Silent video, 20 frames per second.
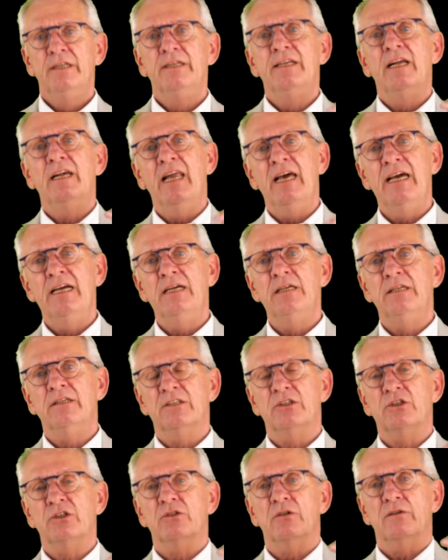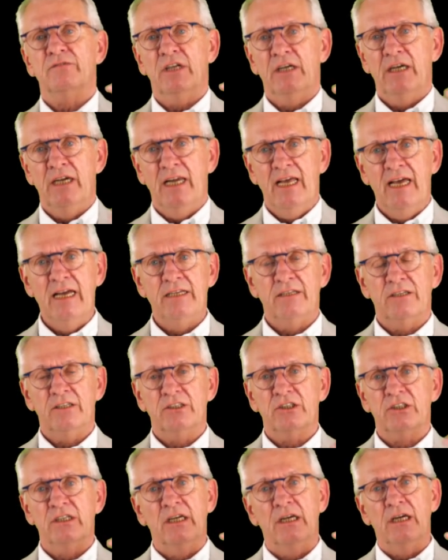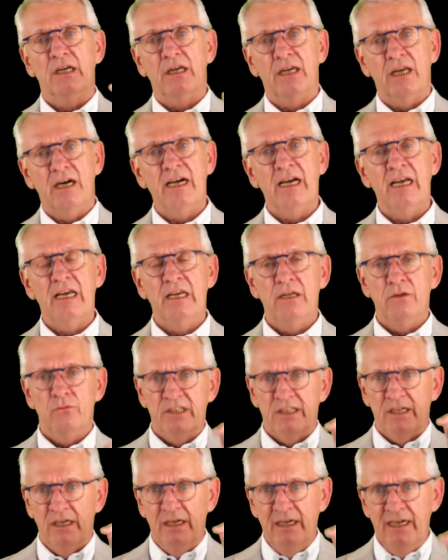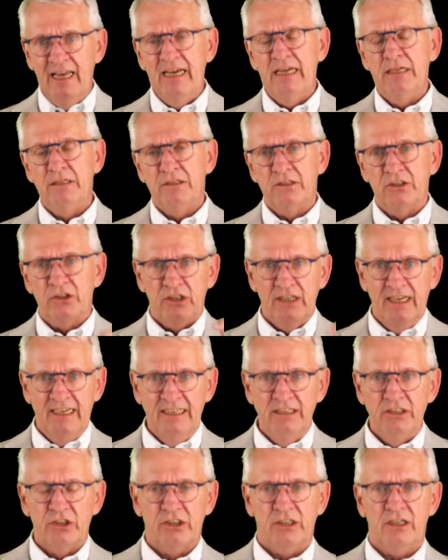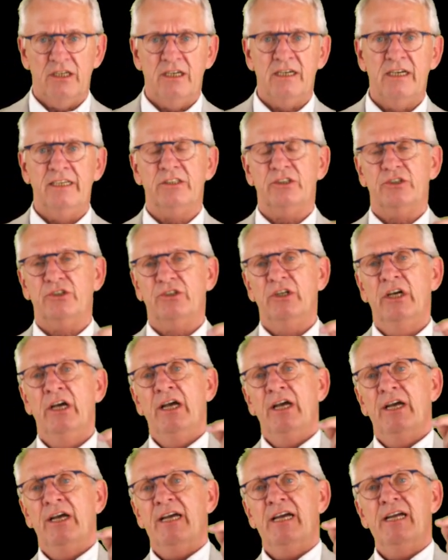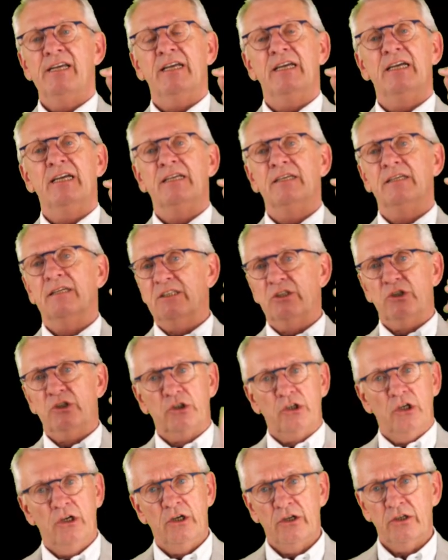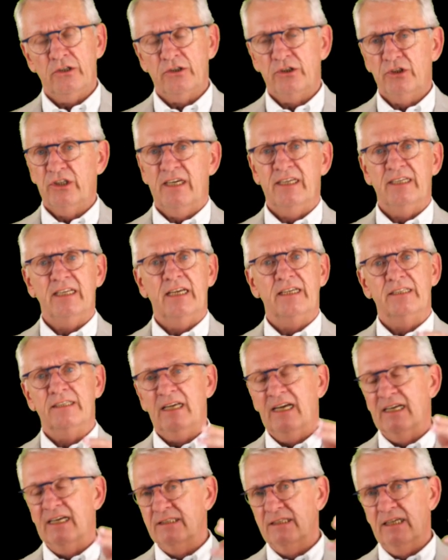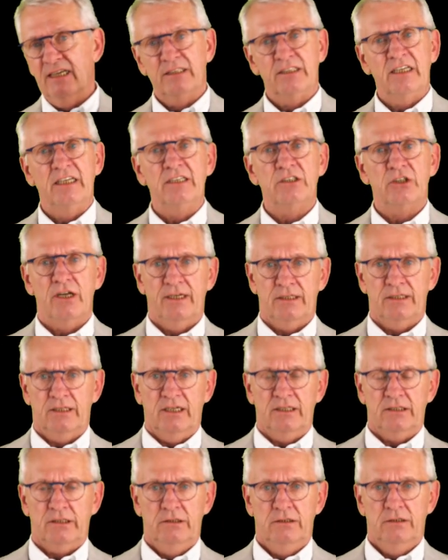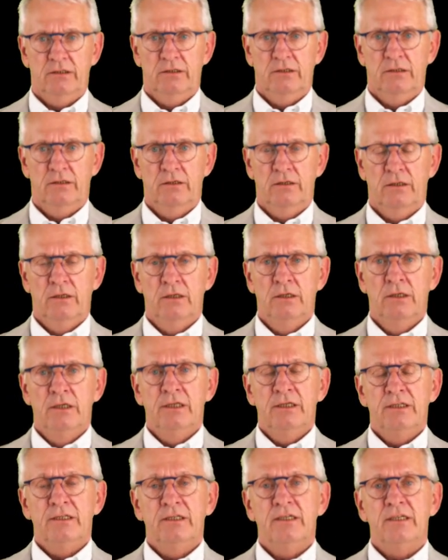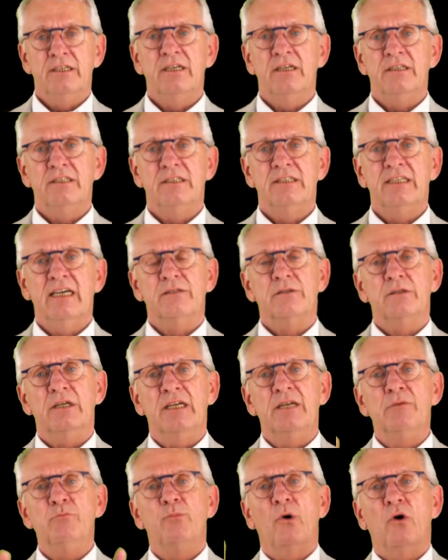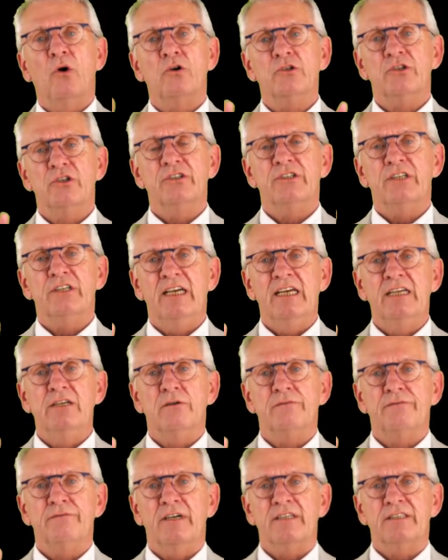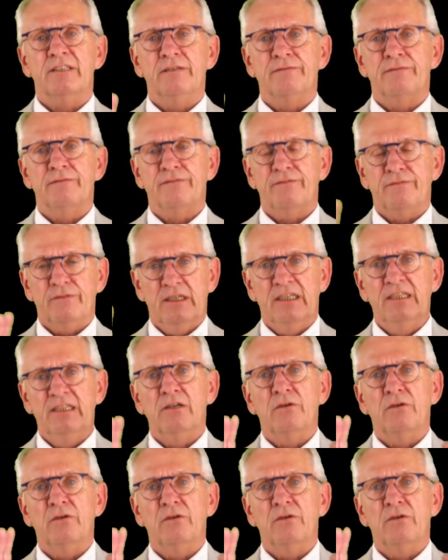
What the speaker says: The latest of the latest in line with the latest insights in research and things like that. That important innovative